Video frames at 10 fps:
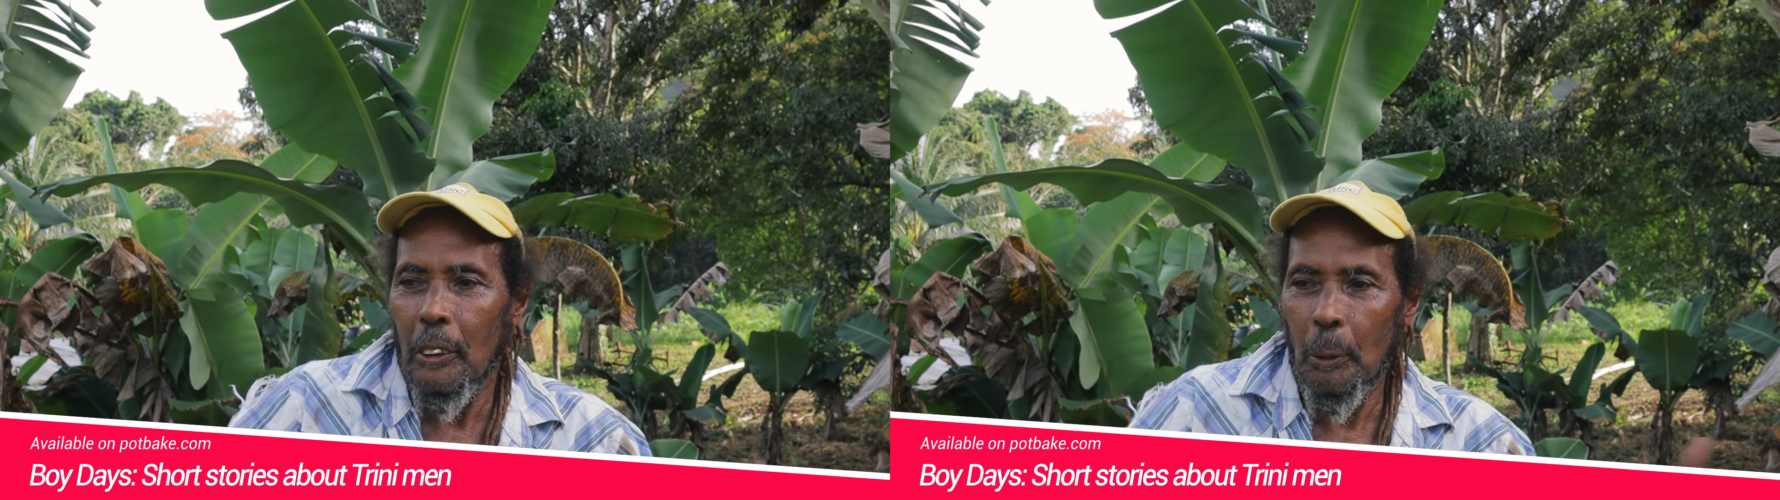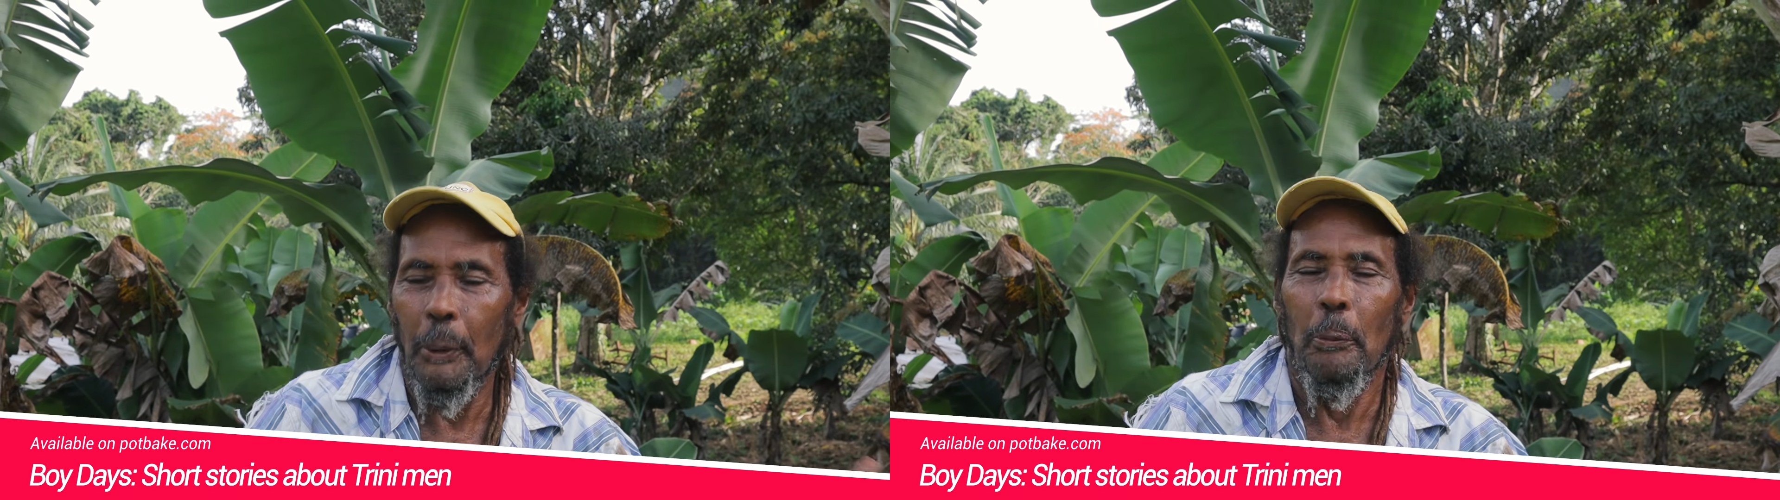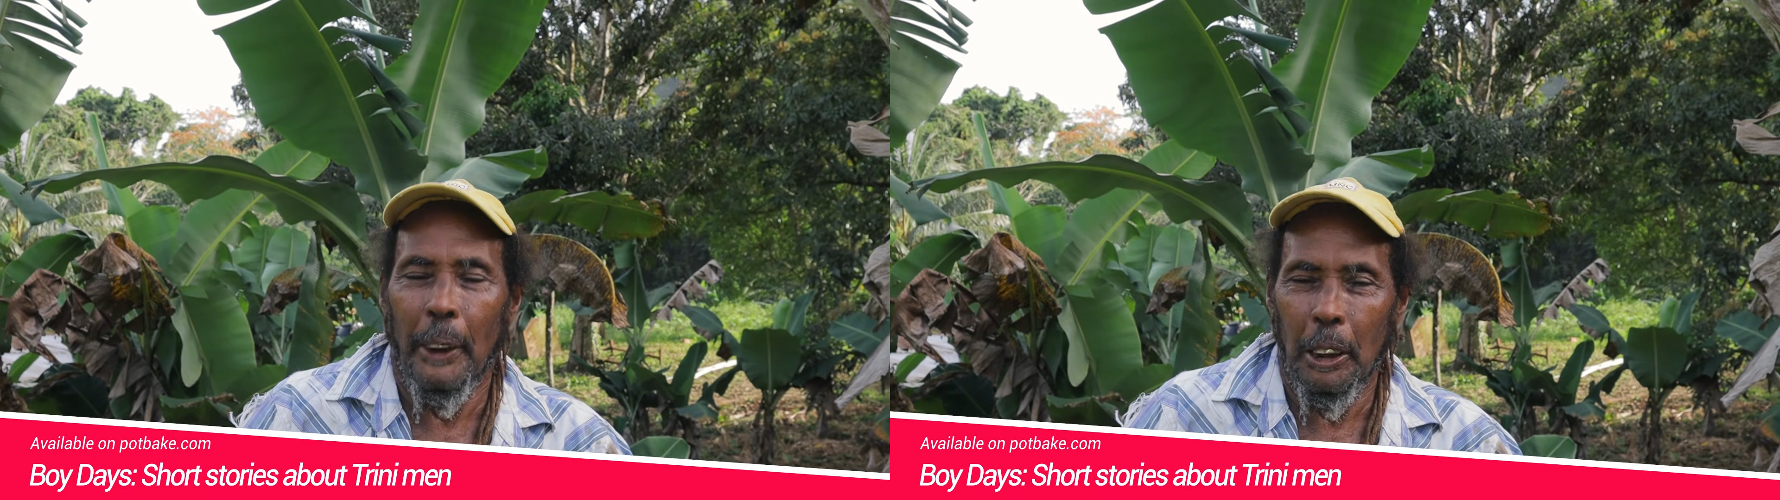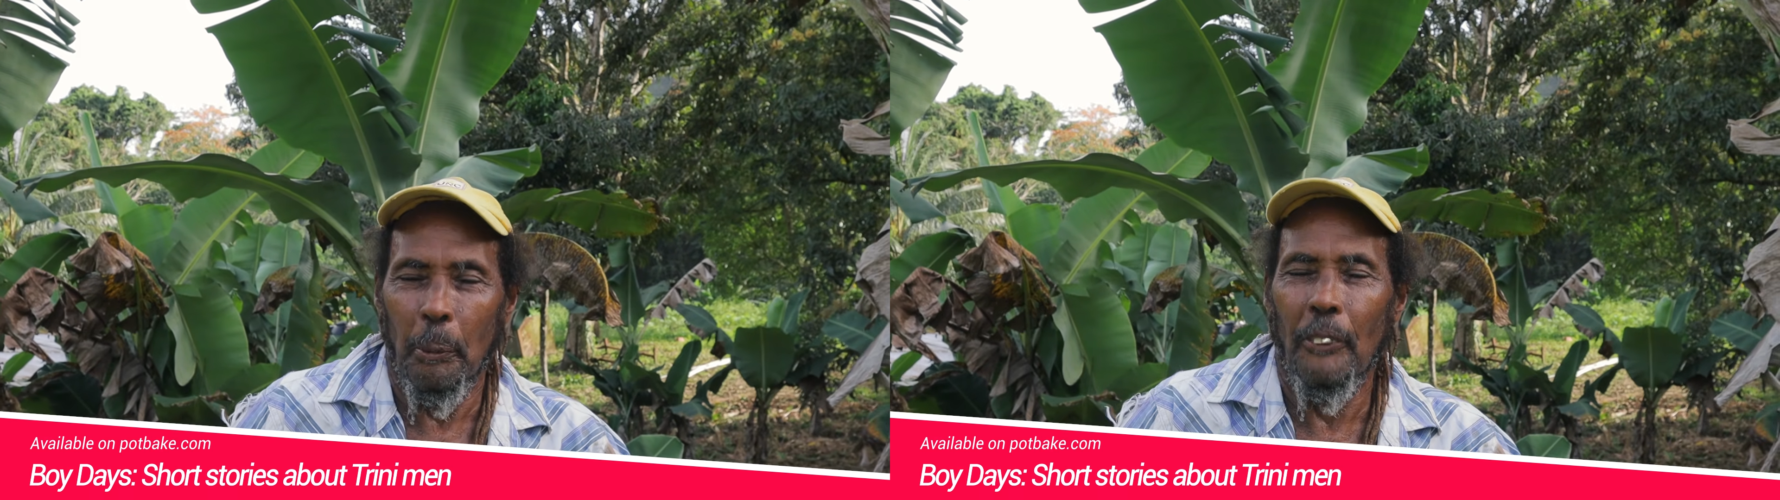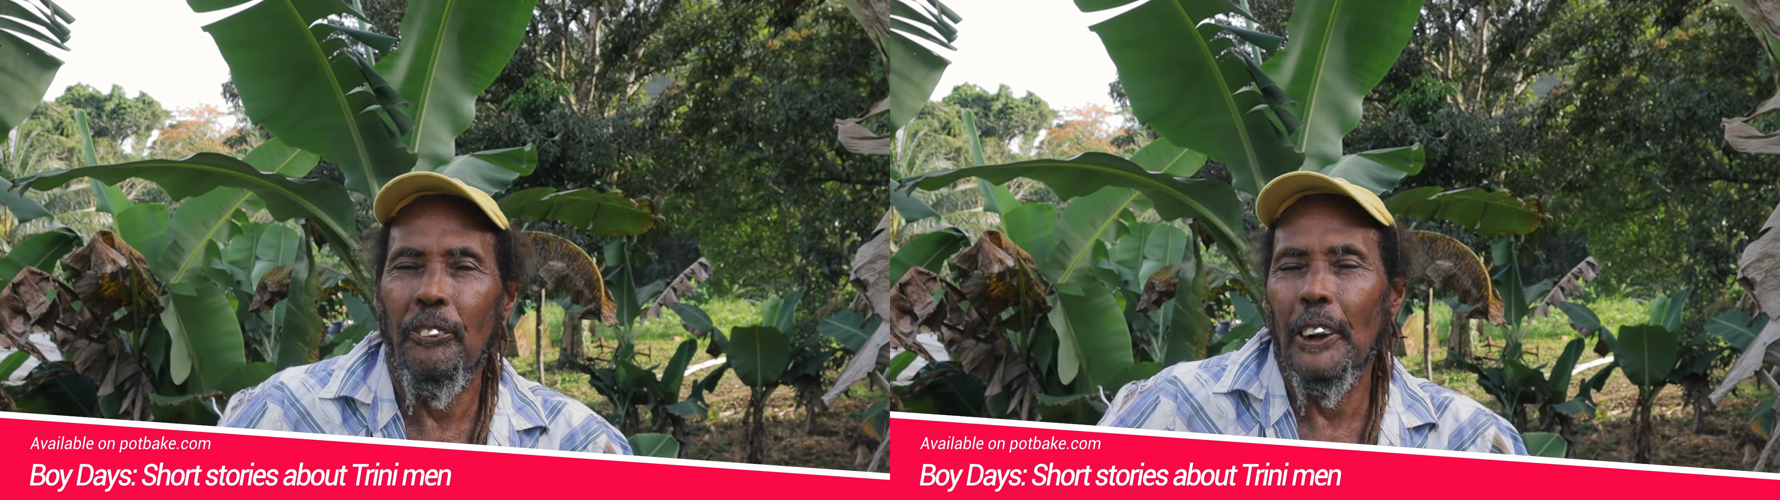of the
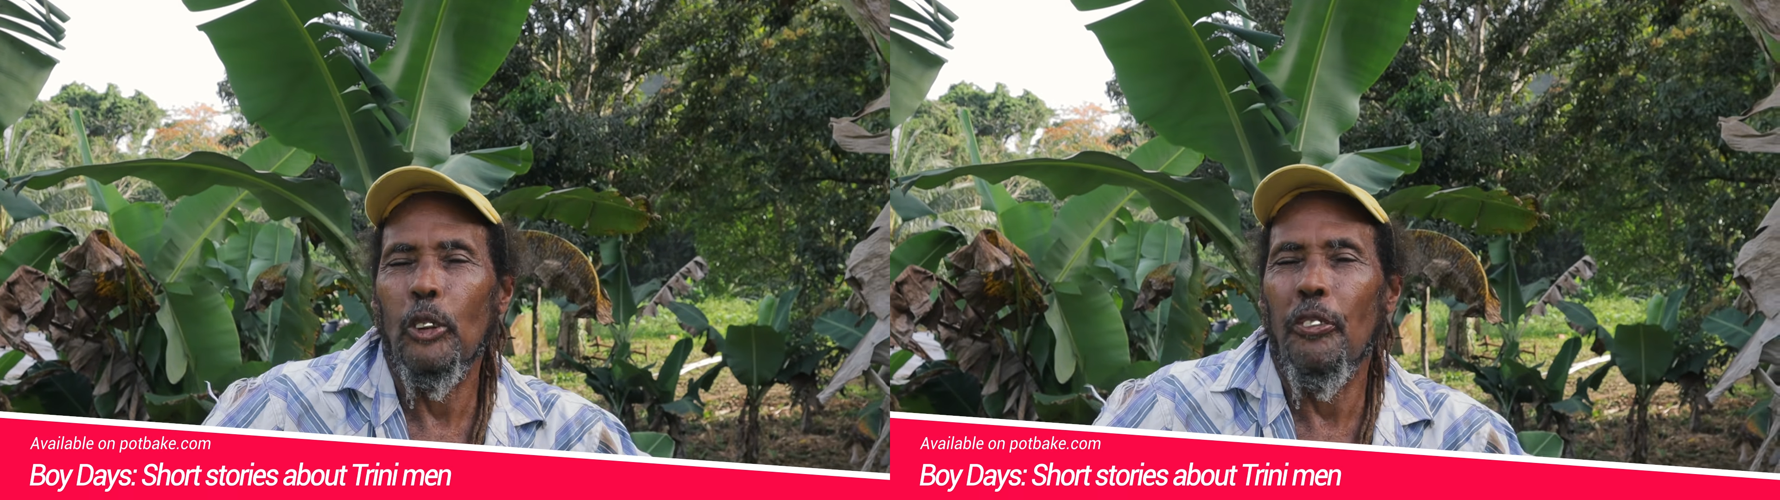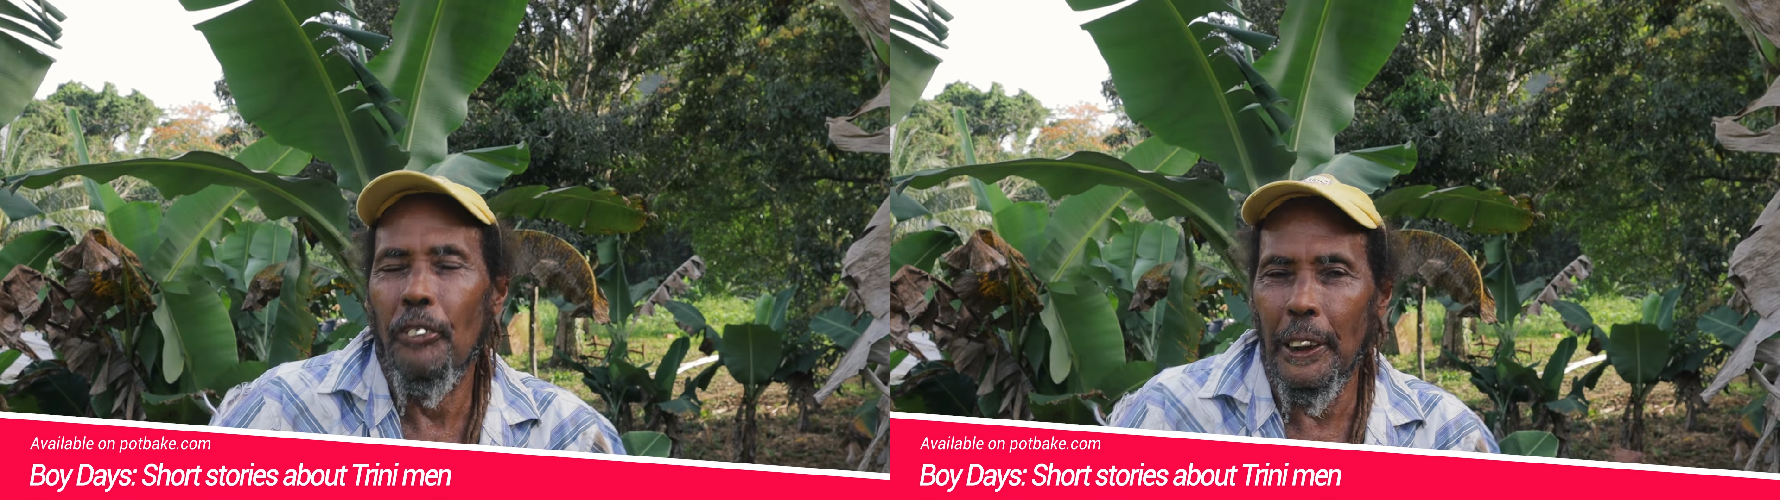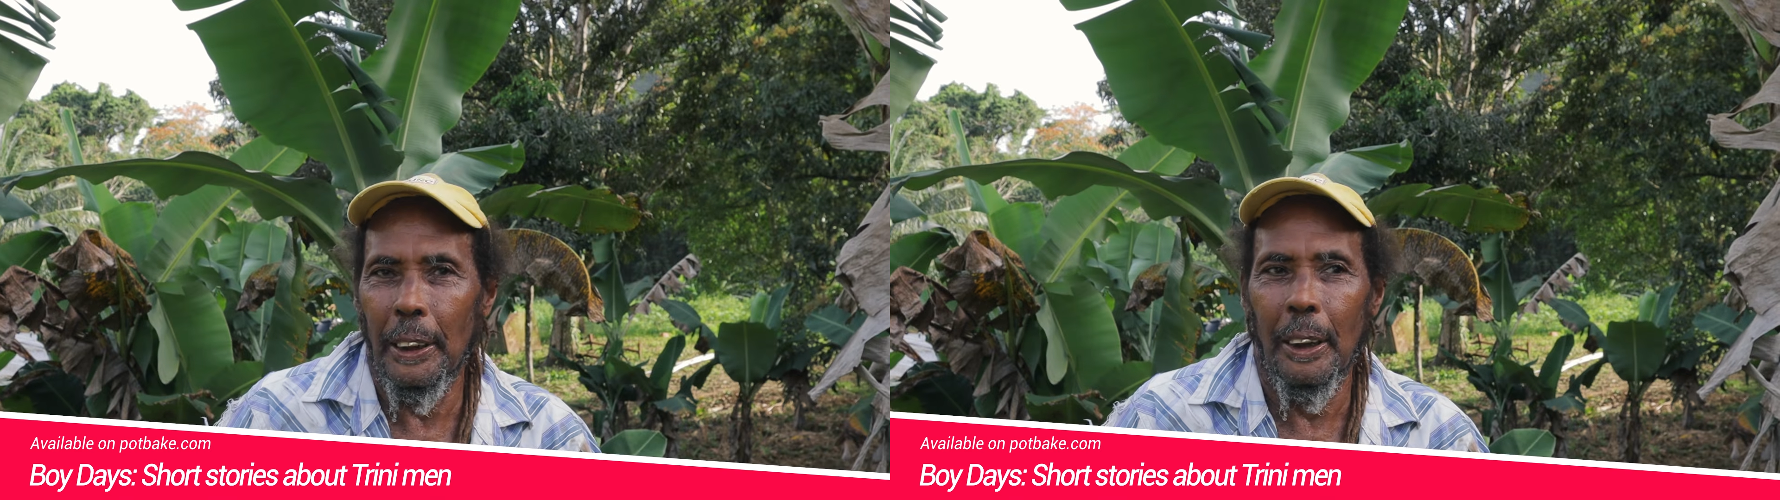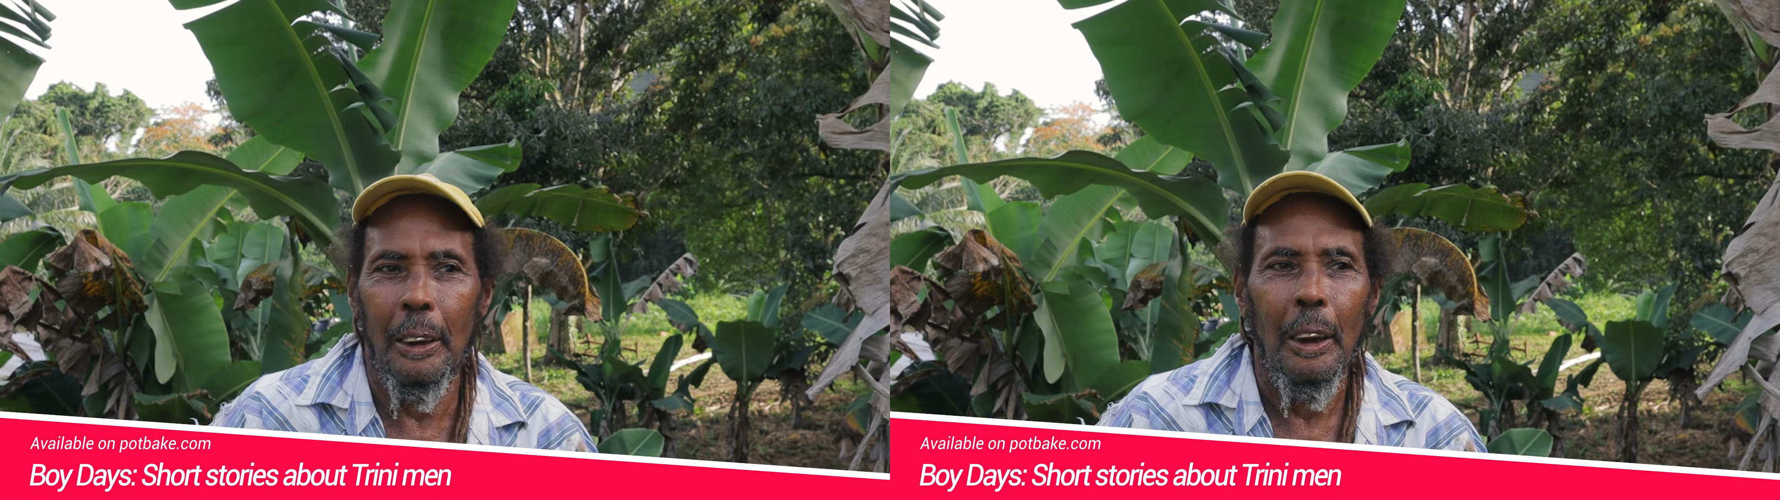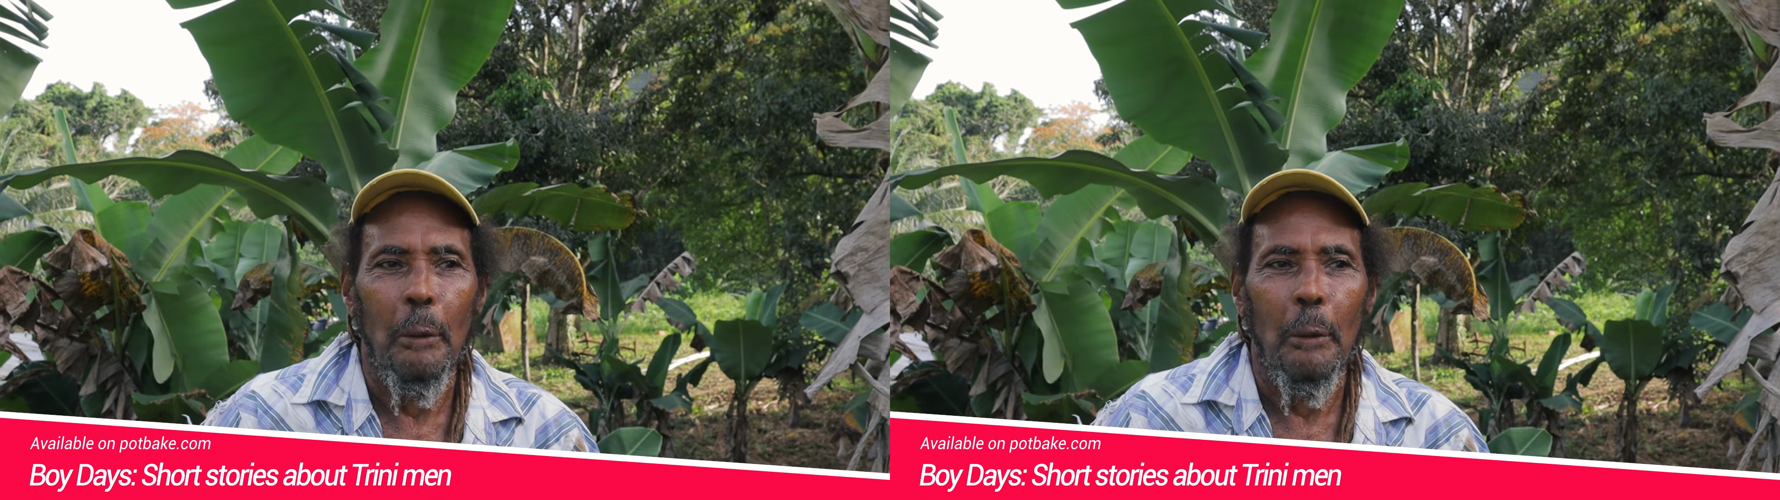management felt offended